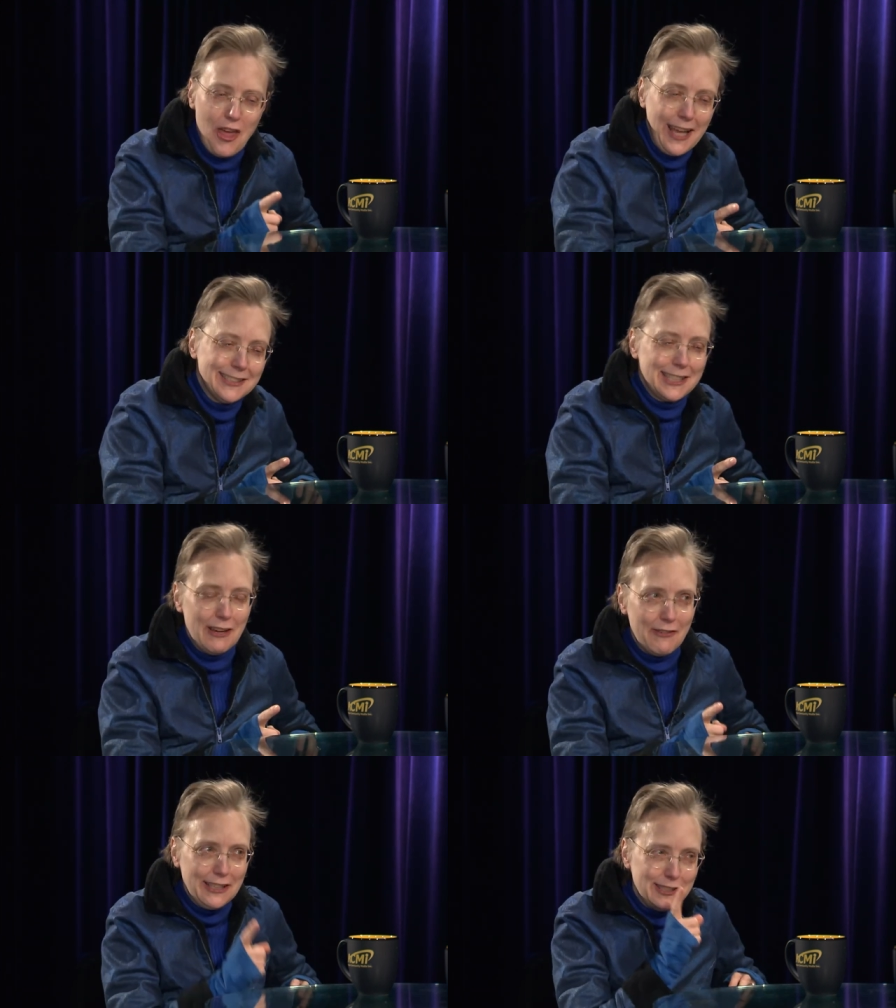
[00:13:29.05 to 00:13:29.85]

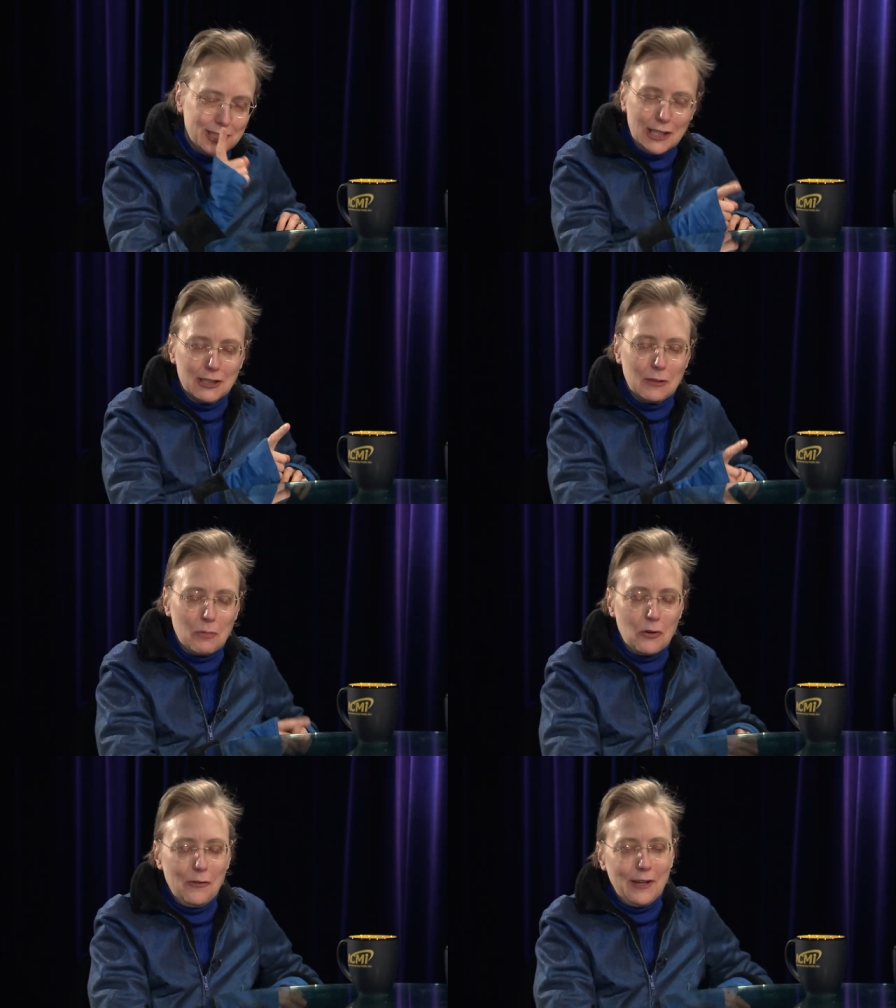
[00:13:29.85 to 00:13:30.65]
Thanksgiving just to
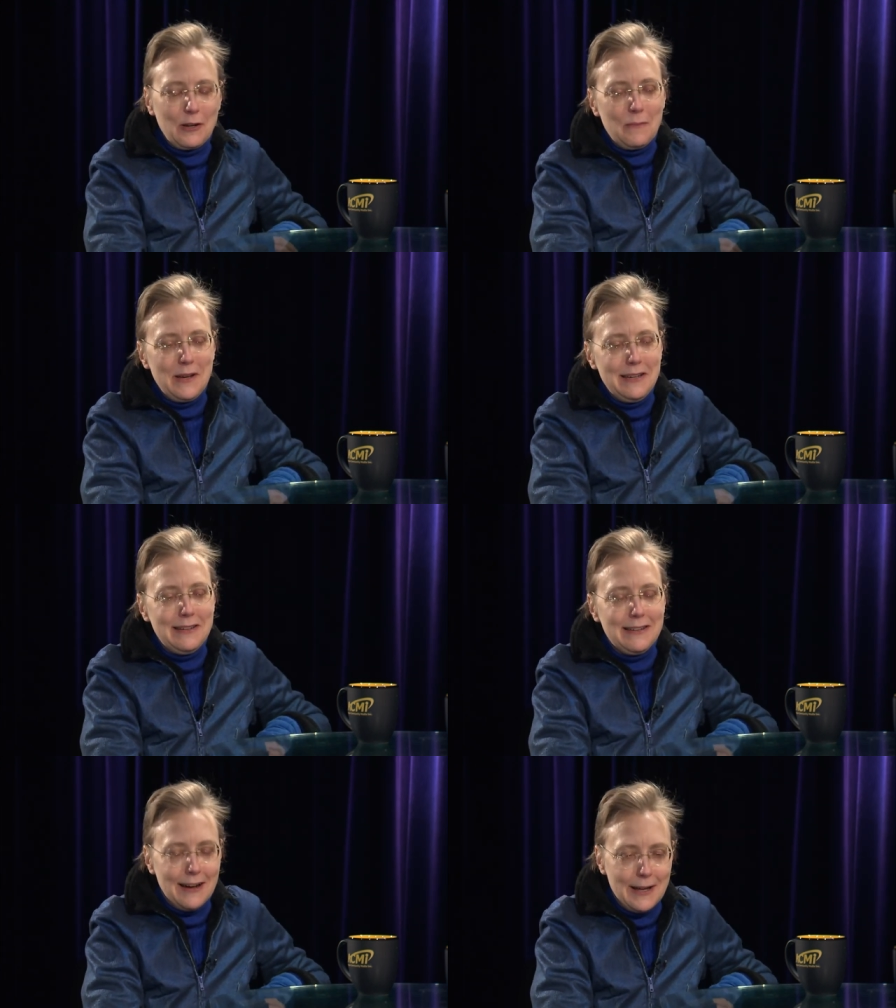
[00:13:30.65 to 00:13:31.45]
prove it could be
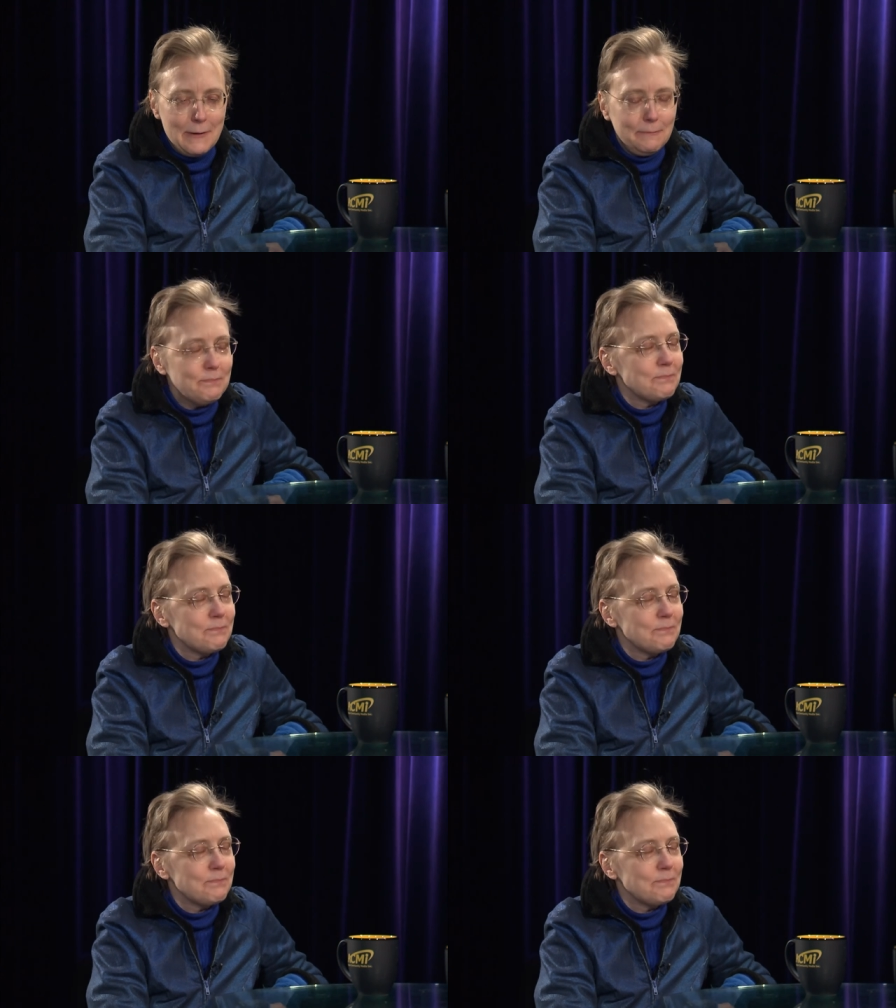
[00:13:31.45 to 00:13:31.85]
done.